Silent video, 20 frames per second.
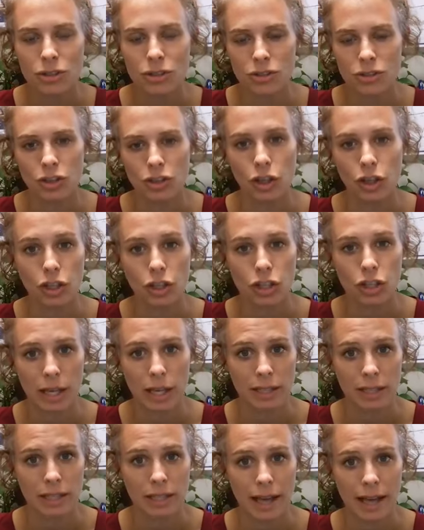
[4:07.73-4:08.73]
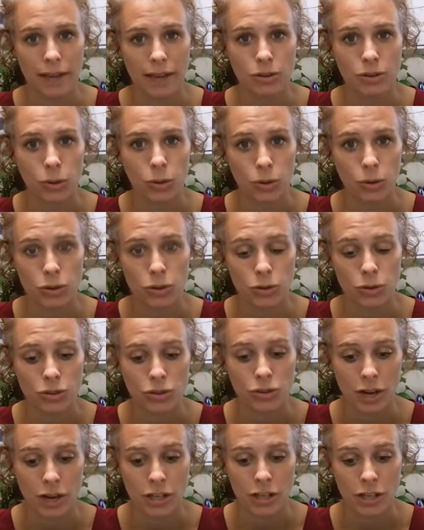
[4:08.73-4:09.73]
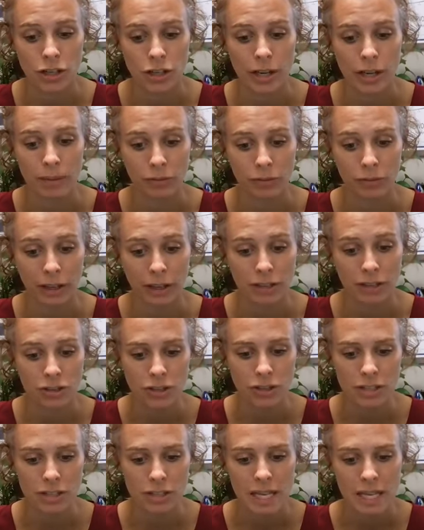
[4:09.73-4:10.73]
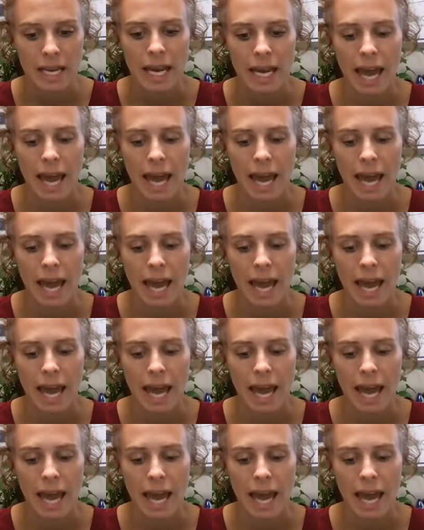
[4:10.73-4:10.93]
there's a good chance that I have told you to stretch your hip flexors.